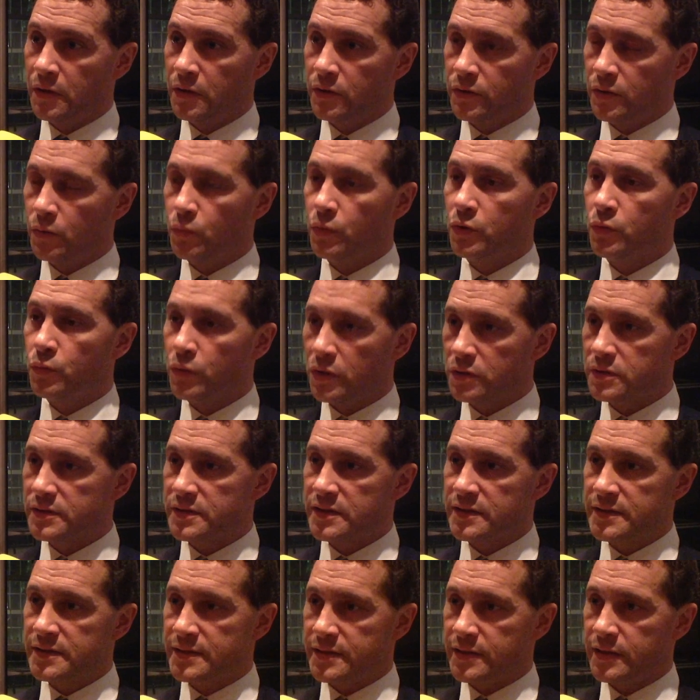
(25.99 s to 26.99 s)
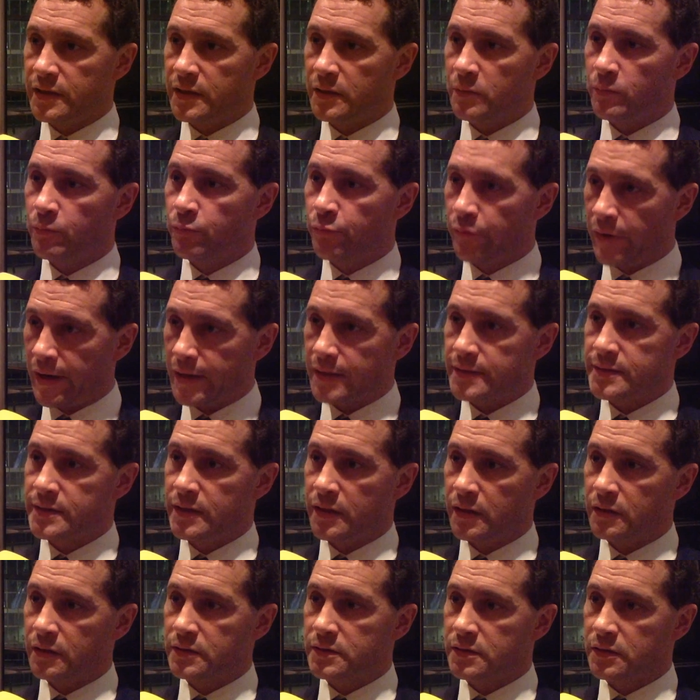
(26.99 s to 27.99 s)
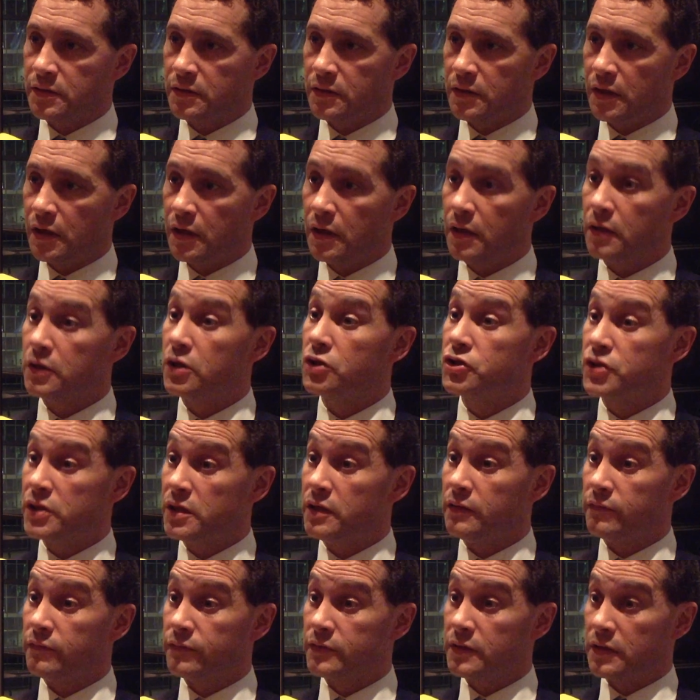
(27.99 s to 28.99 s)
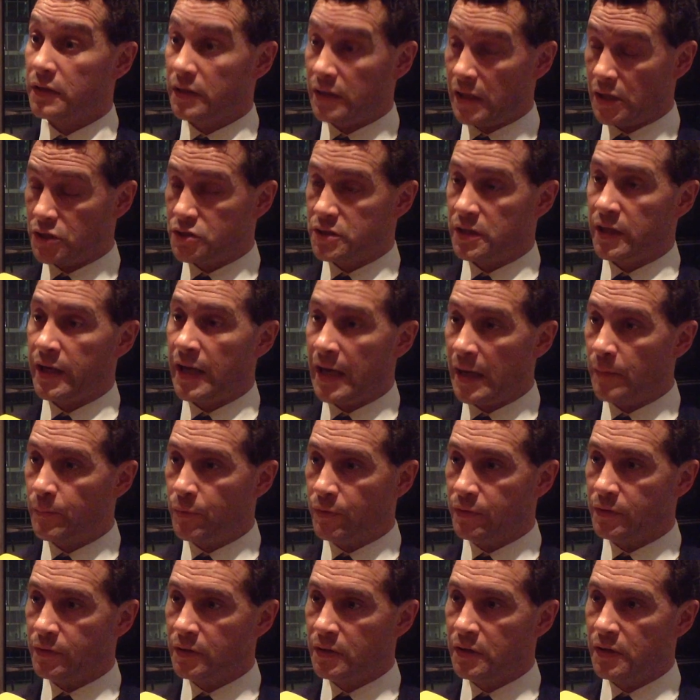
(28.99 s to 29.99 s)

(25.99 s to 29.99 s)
that will want to see Brexit achieved and actually happen.